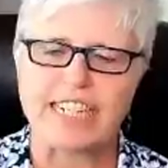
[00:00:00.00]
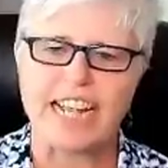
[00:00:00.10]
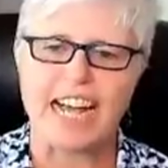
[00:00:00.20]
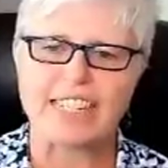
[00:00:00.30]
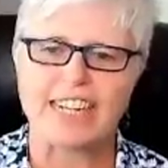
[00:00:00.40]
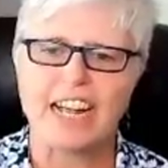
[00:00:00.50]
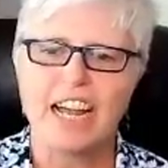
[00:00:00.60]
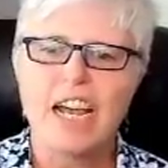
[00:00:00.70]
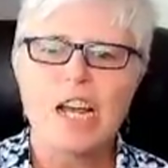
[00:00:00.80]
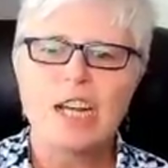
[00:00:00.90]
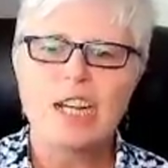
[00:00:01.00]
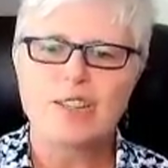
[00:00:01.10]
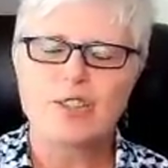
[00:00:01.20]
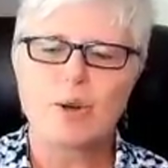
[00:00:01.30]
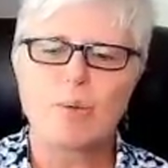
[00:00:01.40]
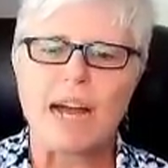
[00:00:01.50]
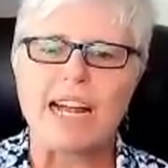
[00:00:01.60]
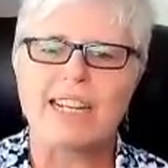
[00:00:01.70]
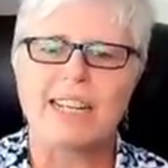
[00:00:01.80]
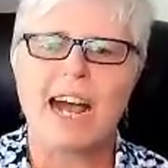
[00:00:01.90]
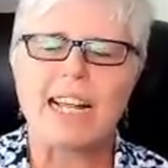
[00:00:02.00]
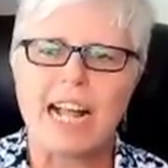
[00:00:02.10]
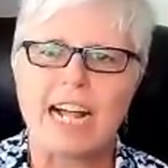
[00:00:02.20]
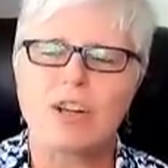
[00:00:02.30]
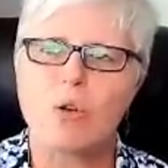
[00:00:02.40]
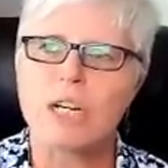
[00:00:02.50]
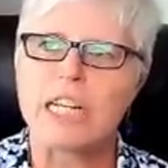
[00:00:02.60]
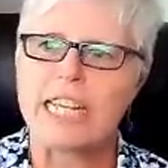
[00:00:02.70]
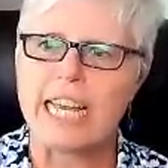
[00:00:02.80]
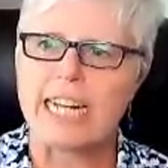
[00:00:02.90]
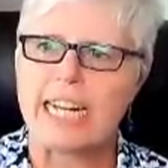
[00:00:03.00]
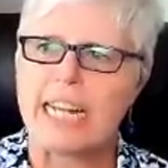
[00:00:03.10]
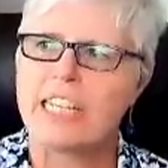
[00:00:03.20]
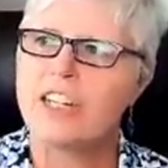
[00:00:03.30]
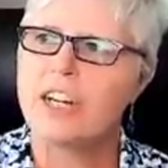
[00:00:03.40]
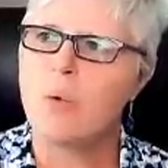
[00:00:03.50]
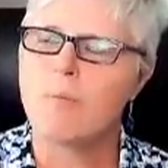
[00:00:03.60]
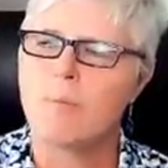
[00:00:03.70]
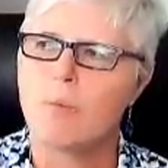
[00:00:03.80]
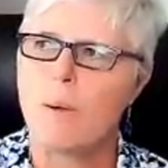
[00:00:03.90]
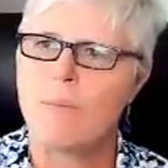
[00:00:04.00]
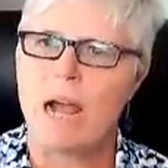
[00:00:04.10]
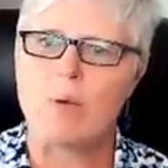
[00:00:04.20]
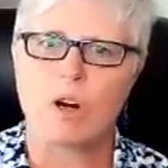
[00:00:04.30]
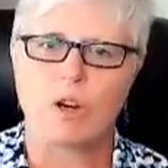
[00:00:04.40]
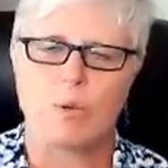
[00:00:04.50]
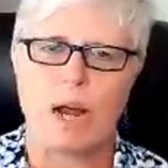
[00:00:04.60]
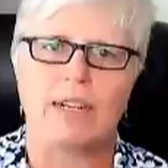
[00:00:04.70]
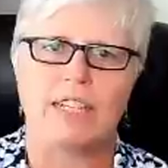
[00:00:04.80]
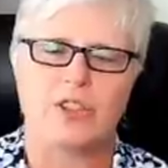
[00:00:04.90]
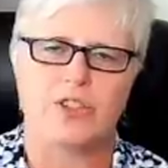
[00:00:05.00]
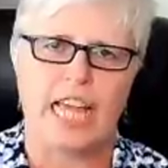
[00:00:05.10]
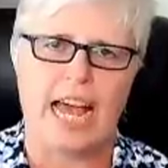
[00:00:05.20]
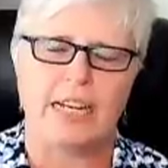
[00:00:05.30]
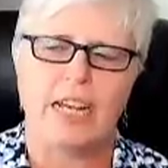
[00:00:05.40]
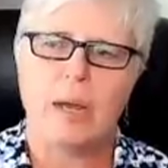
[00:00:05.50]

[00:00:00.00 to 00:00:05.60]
Fantastic. Absolutely. So mine, I, I totally get it. And you know what my workaround is for that?